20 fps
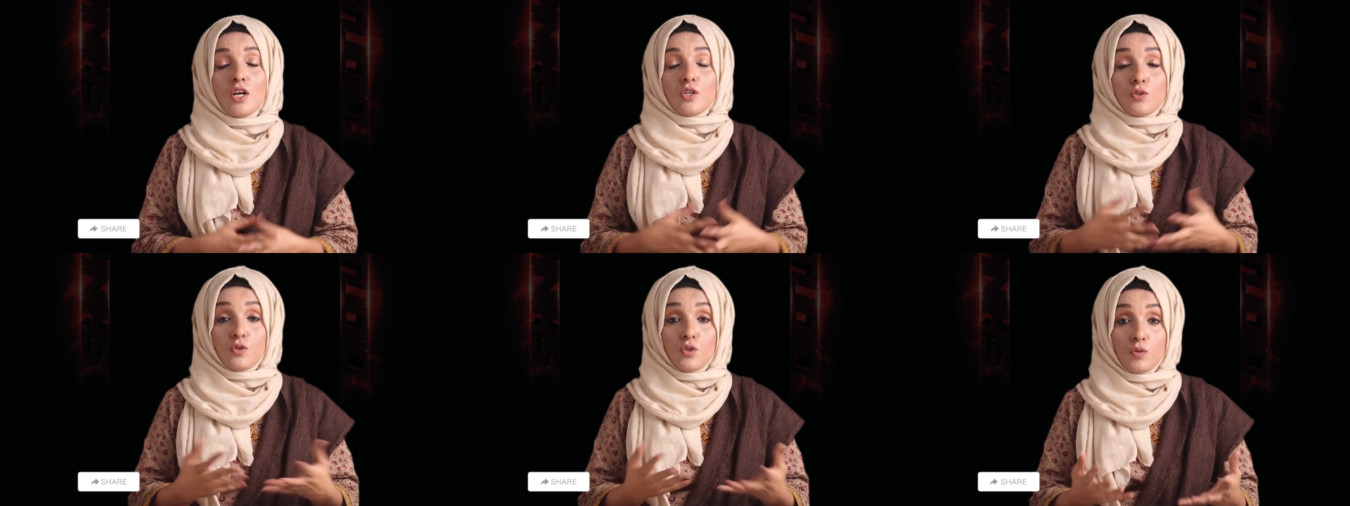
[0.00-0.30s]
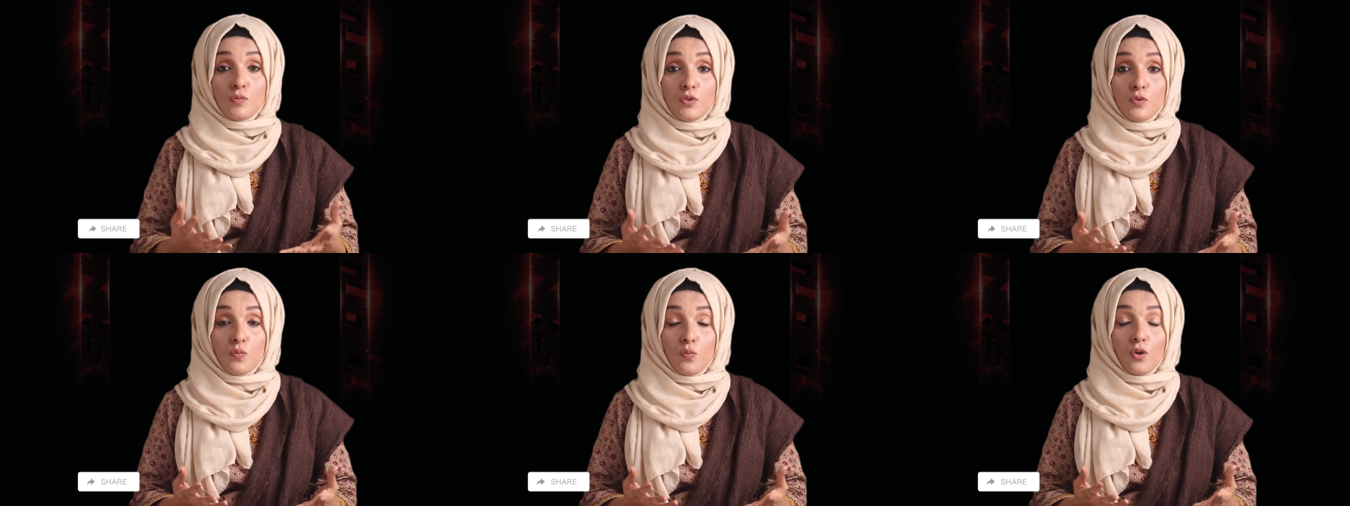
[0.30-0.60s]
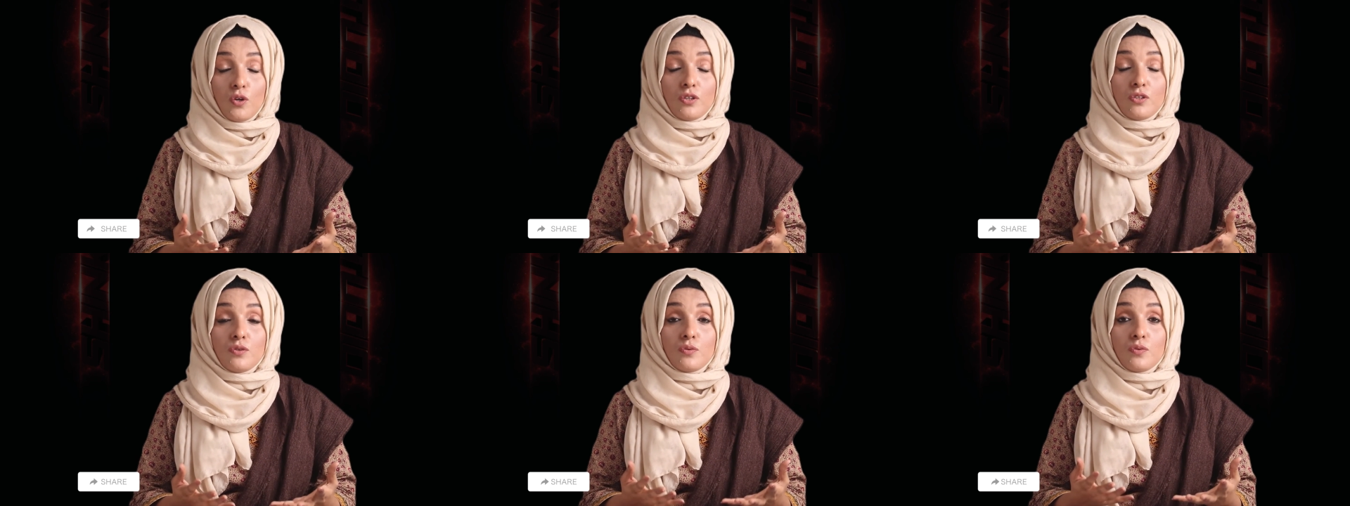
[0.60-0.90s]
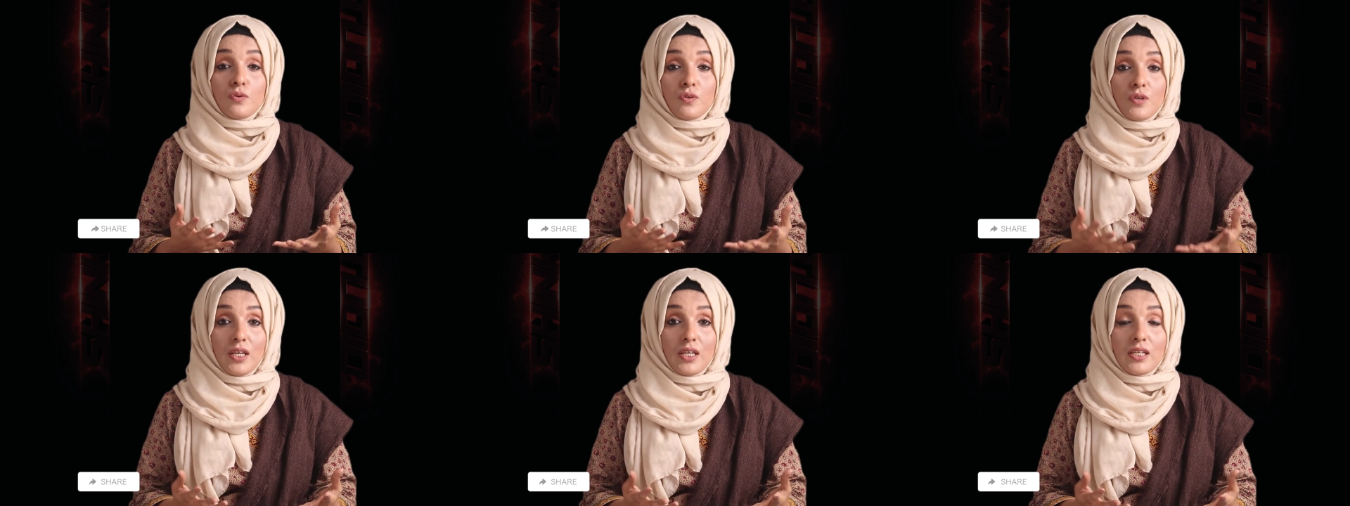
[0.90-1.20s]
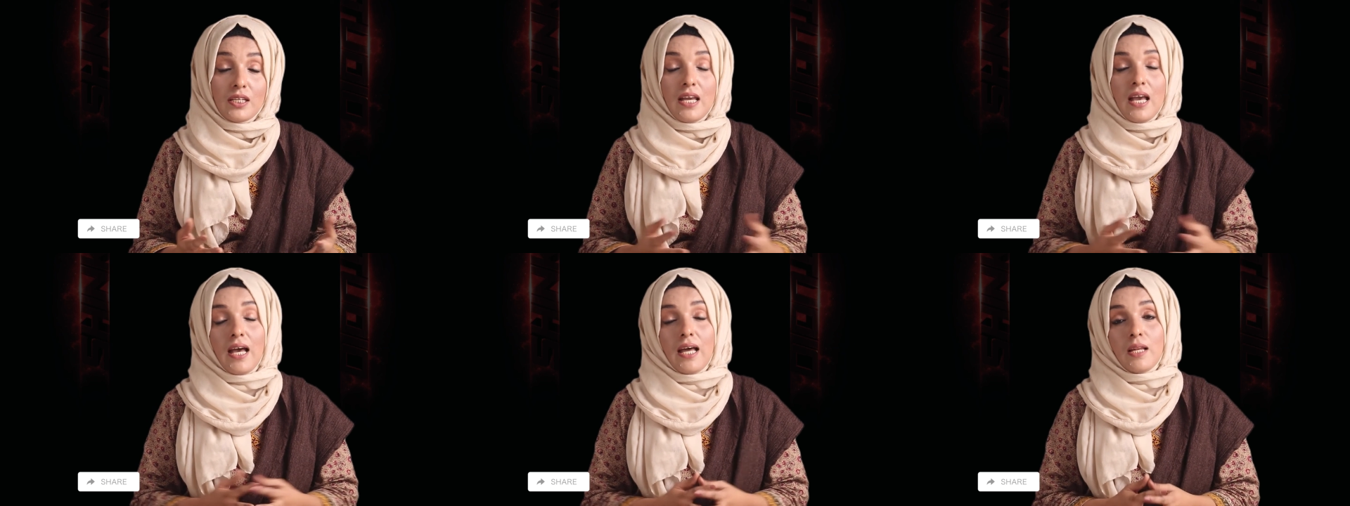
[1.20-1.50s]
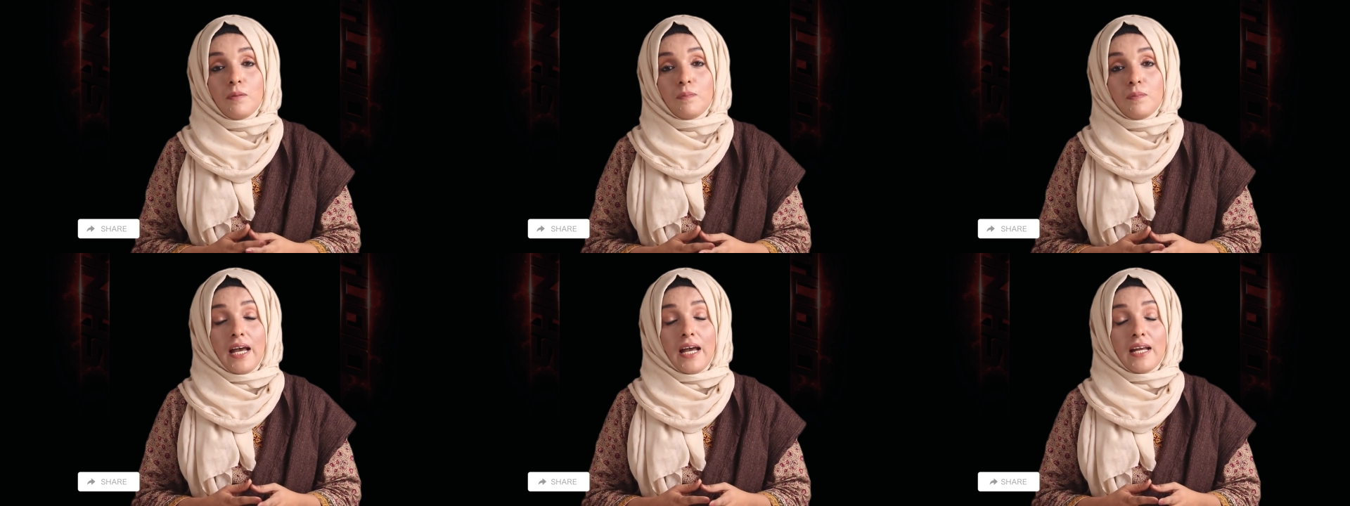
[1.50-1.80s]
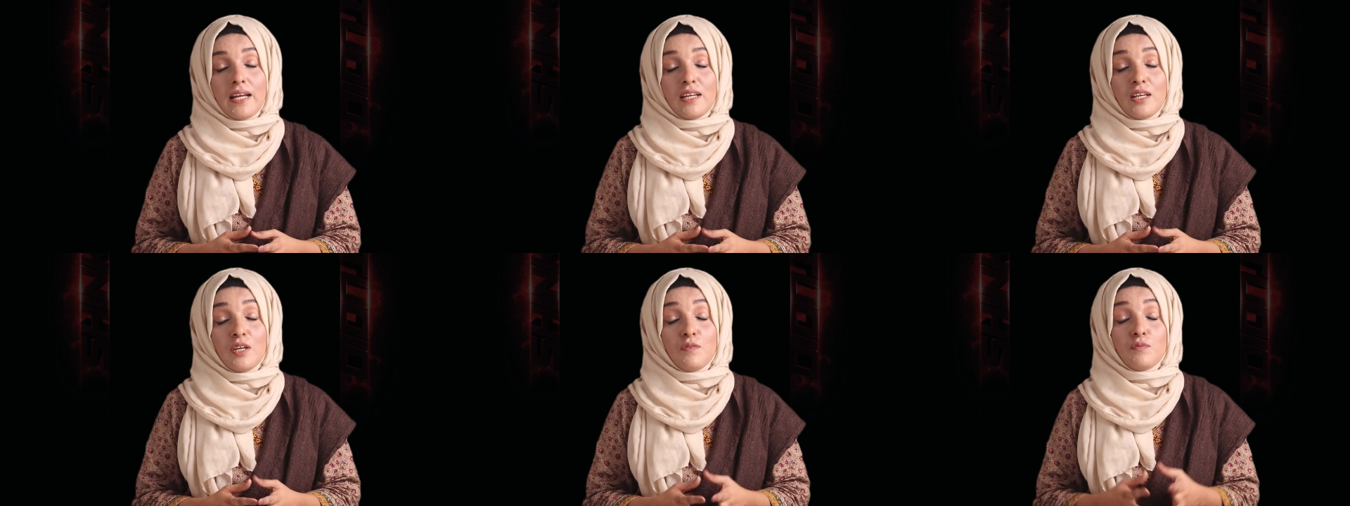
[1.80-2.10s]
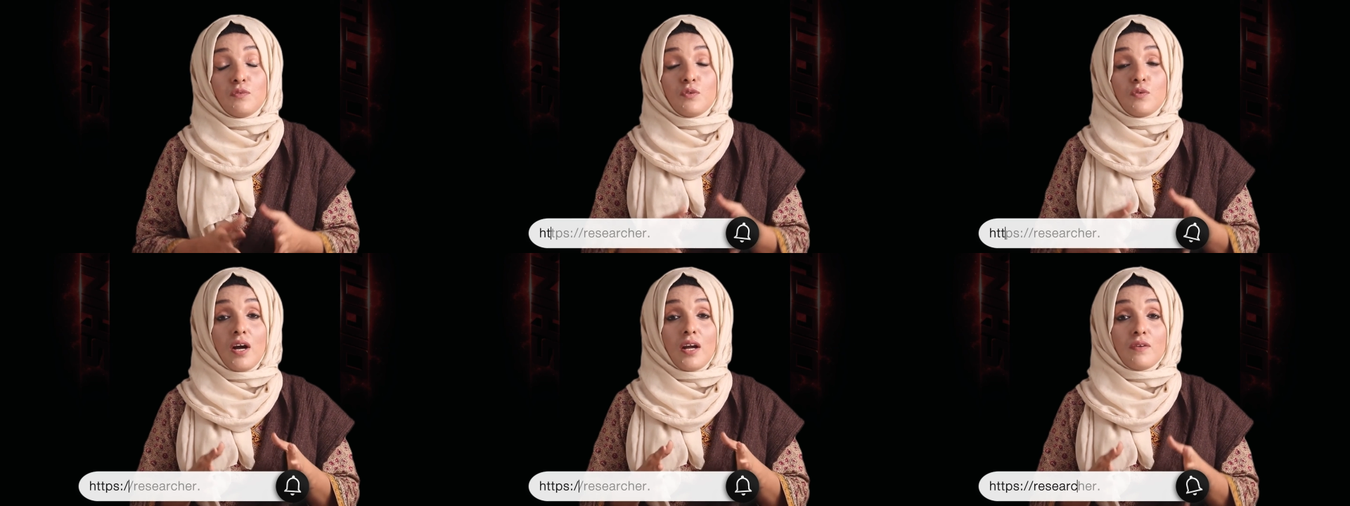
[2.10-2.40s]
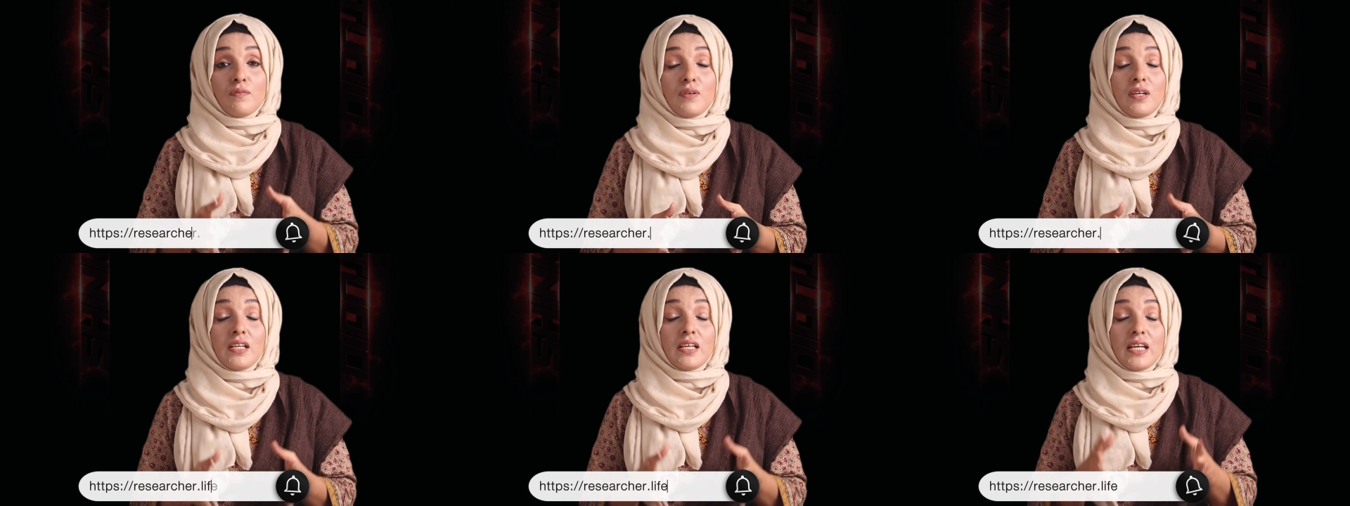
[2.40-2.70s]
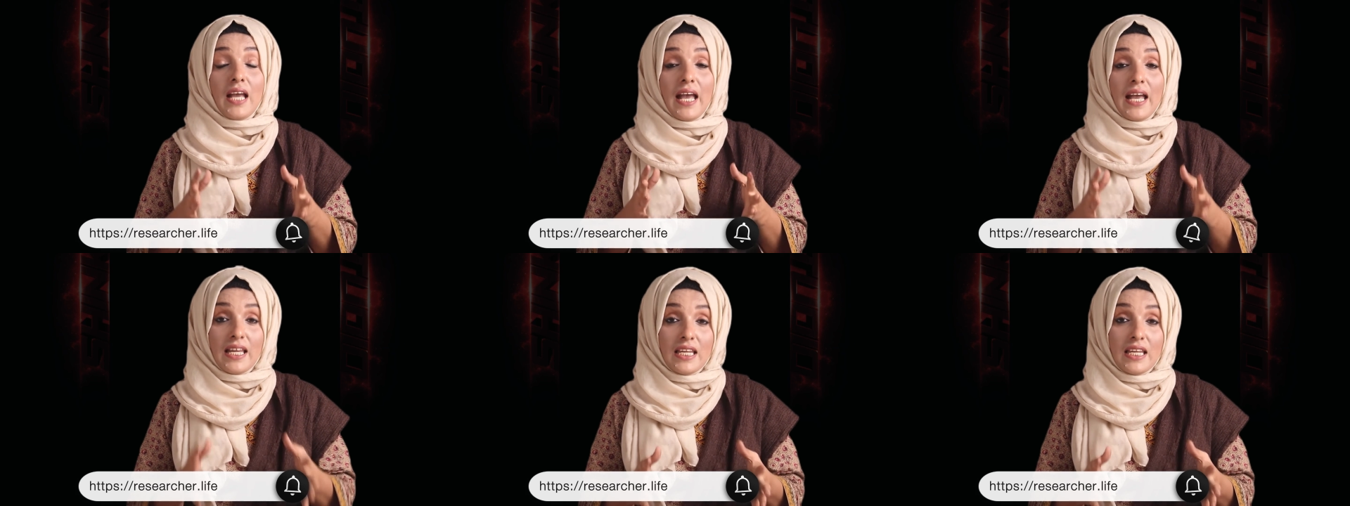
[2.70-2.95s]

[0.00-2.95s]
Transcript: to whom you want to really help and if you are feeling